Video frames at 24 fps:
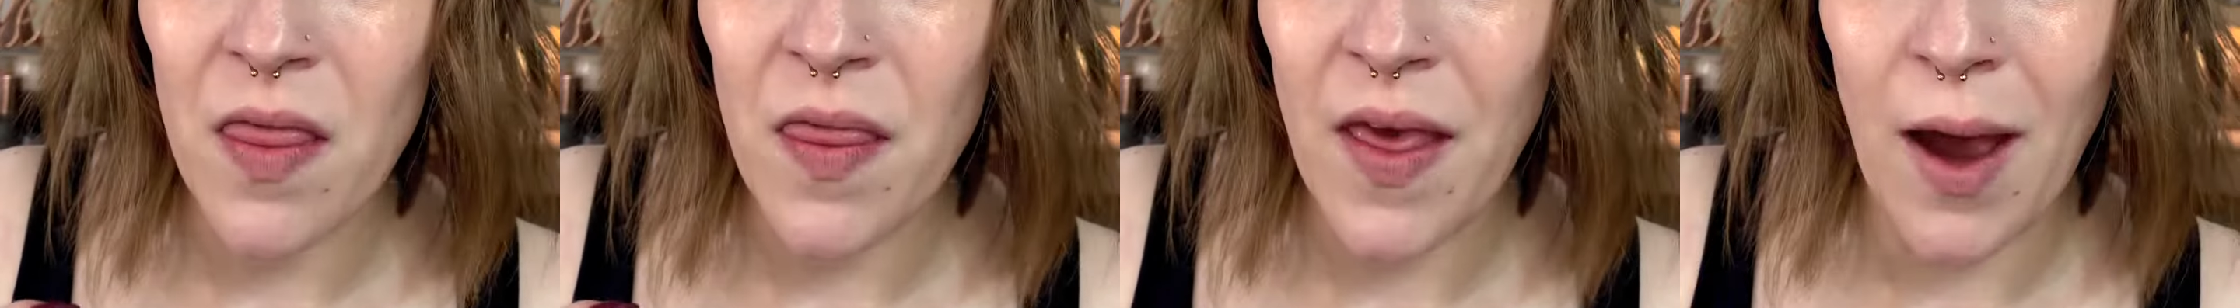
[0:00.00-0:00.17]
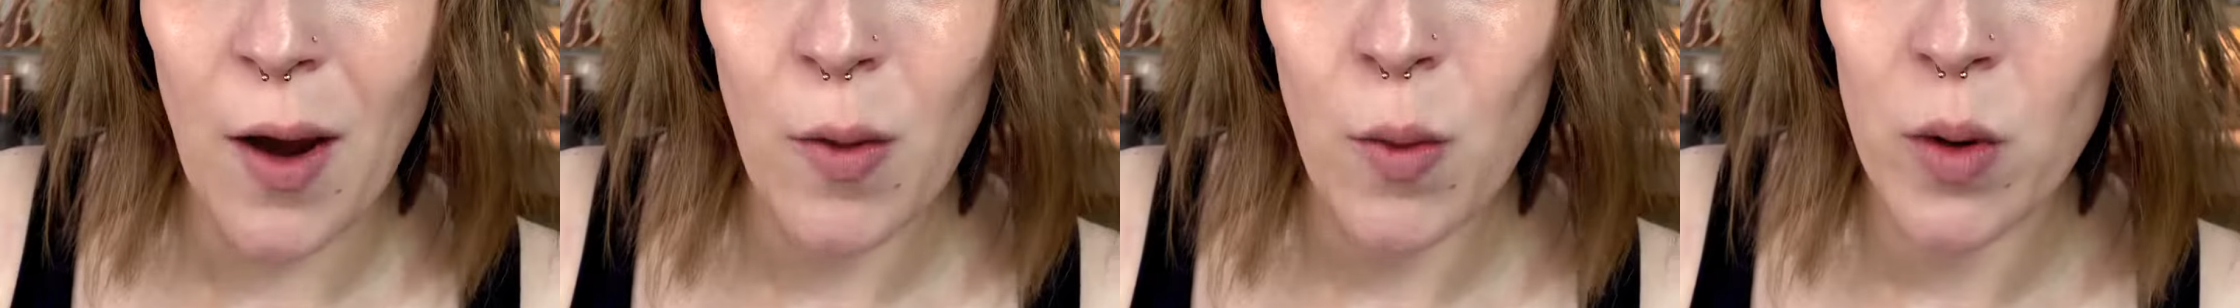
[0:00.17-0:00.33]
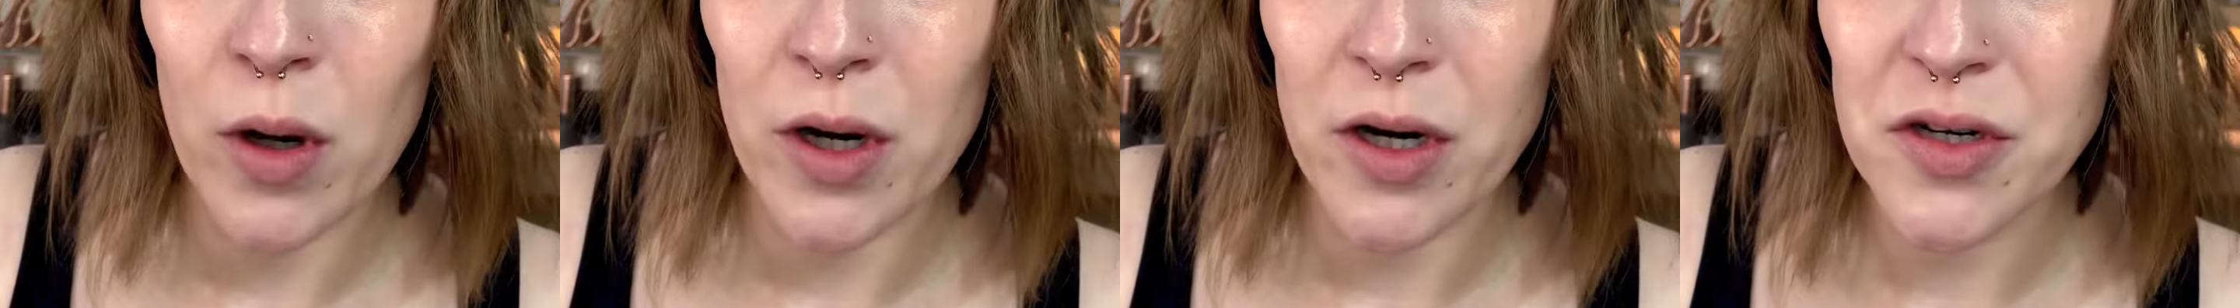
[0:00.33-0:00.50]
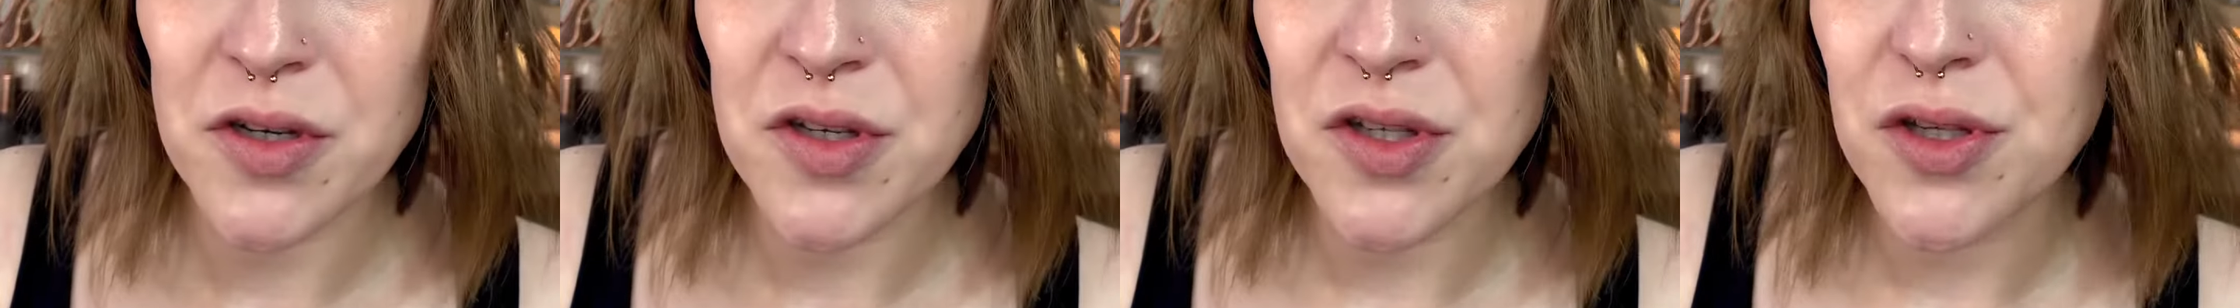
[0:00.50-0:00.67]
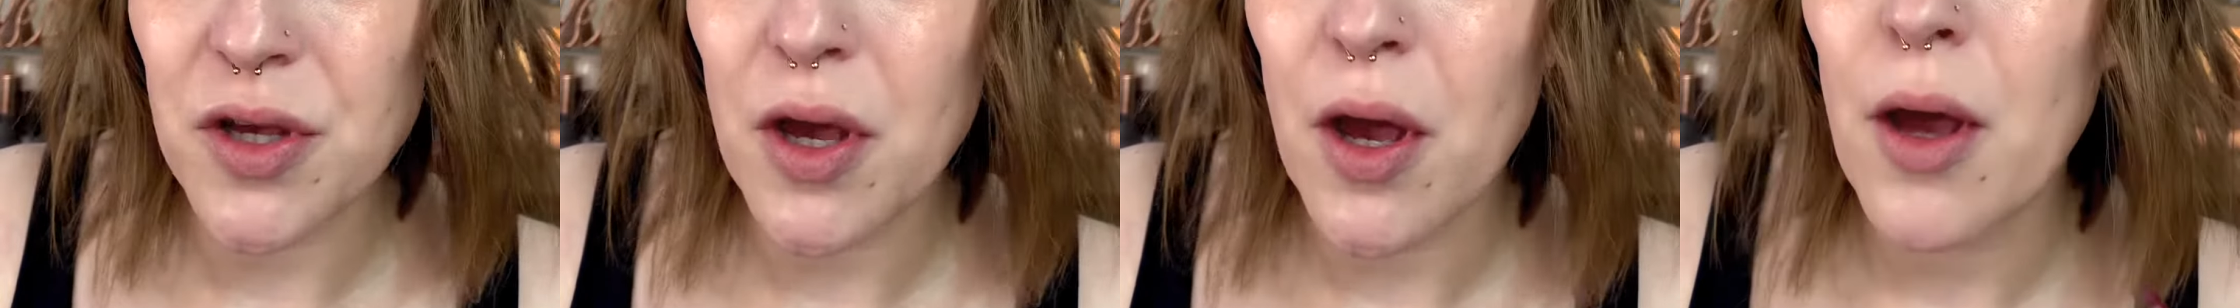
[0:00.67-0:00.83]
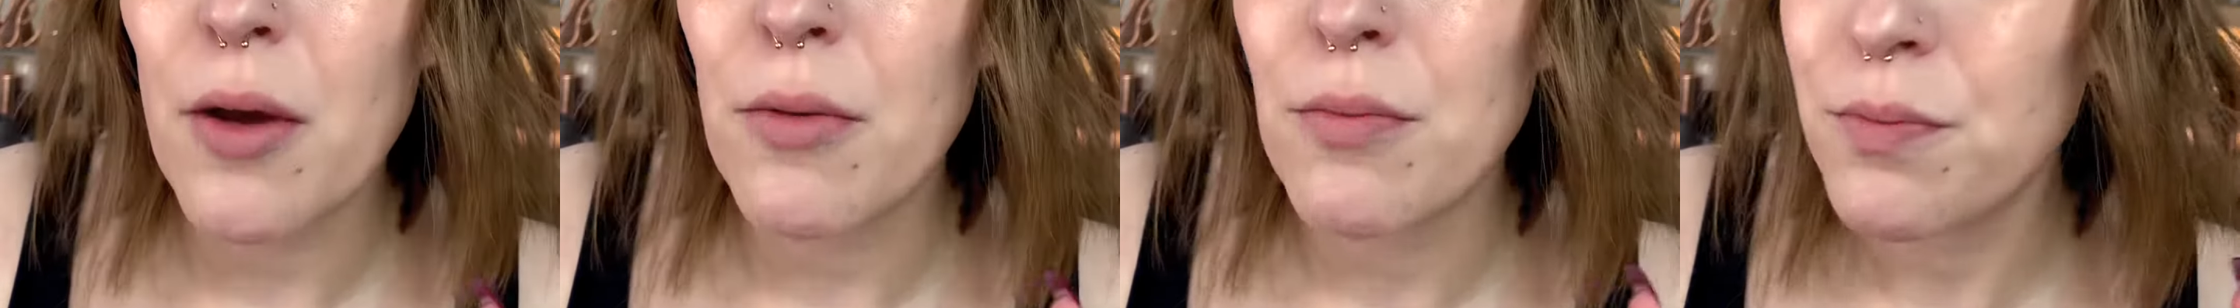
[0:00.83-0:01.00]
that works
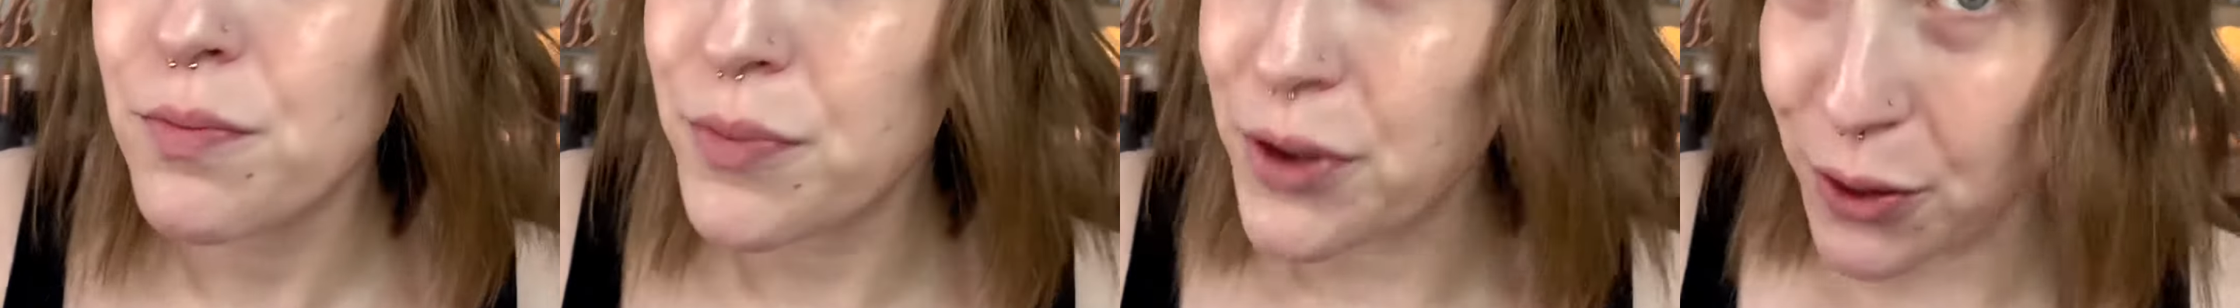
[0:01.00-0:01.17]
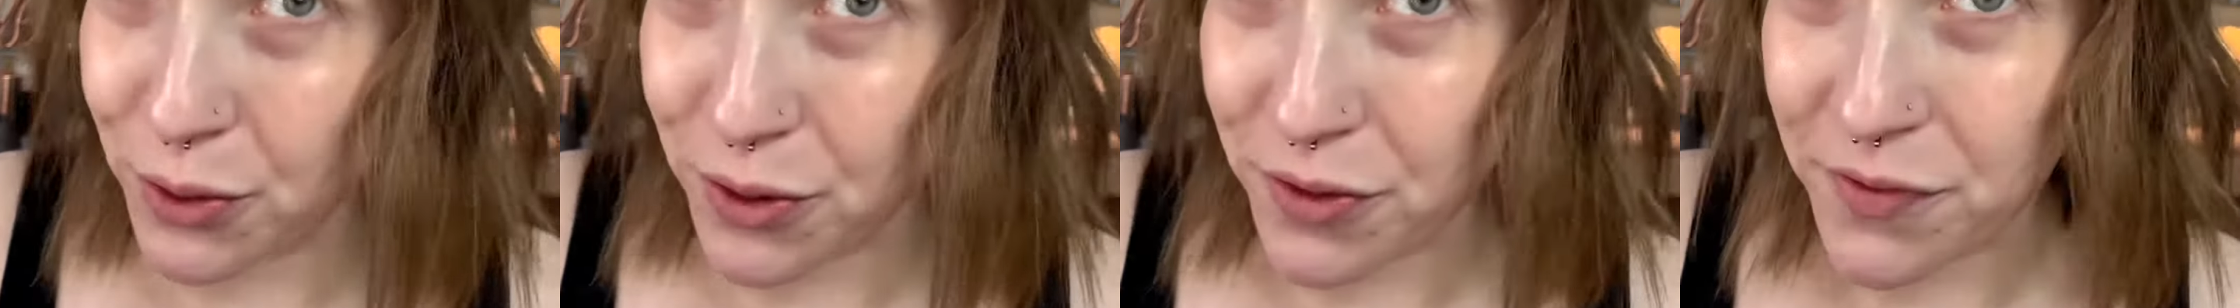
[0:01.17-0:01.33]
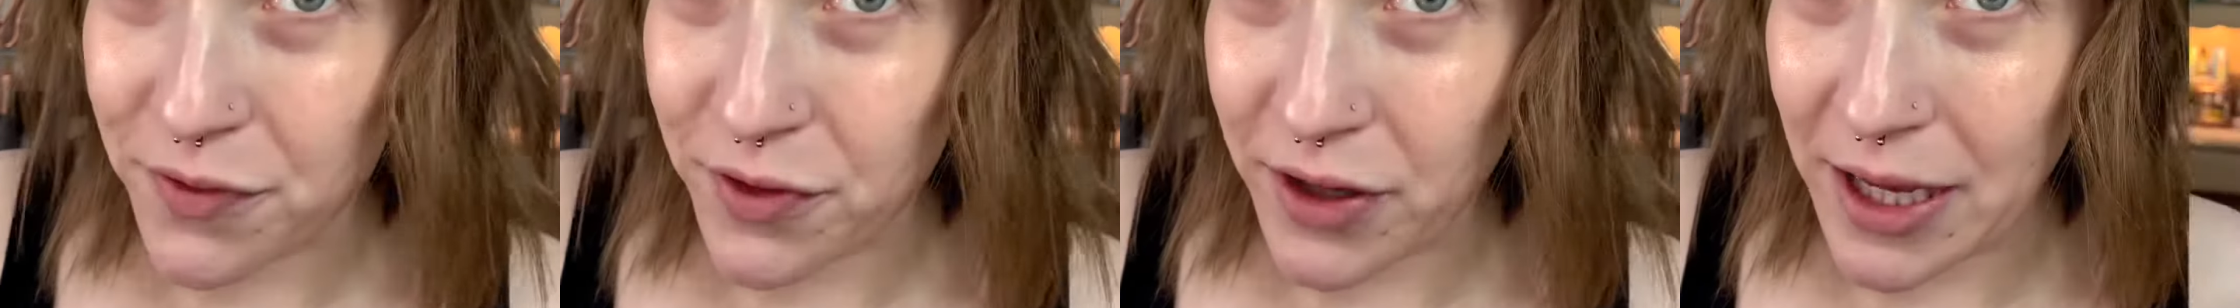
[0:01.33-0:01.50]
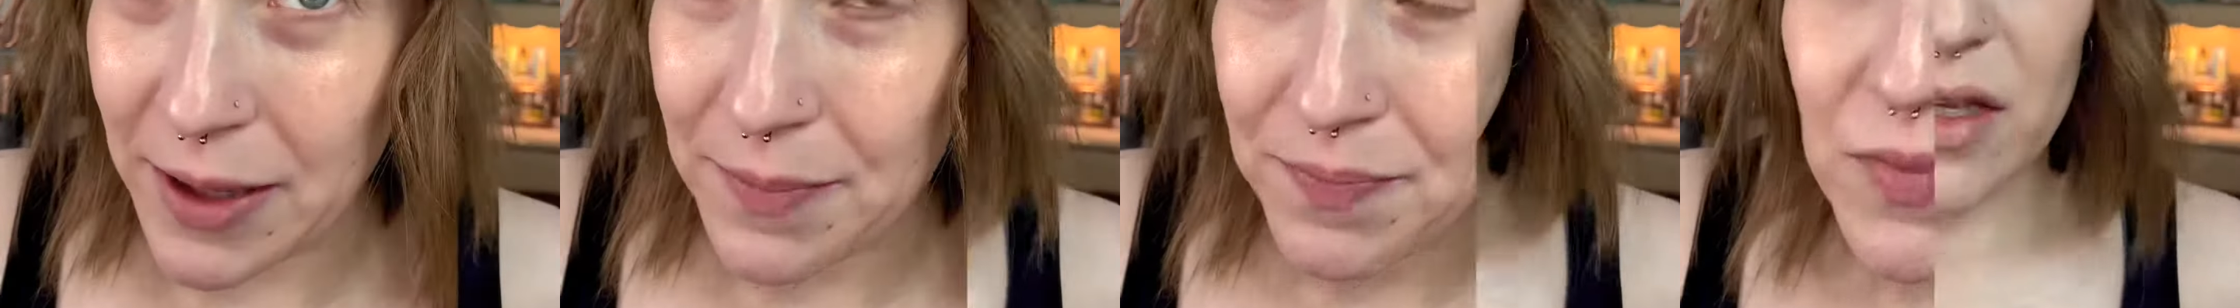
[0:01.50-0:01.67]
beautifully.